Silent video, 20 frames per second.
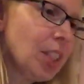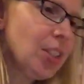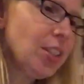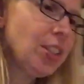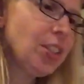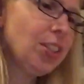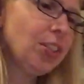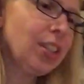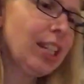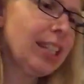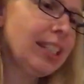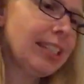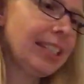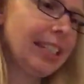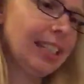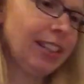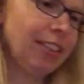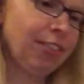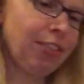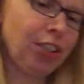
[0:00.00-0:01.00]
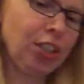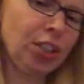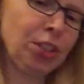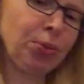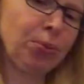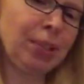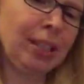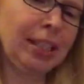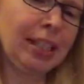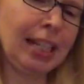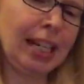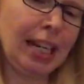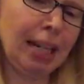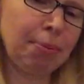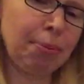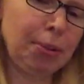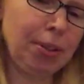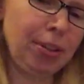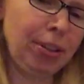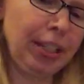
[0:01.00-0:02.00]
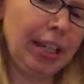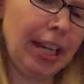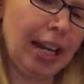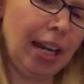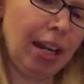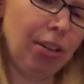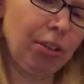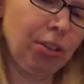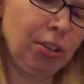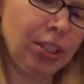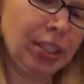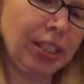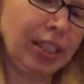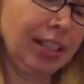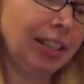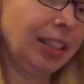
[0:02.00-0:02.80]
So let's see. The first one that I pulled out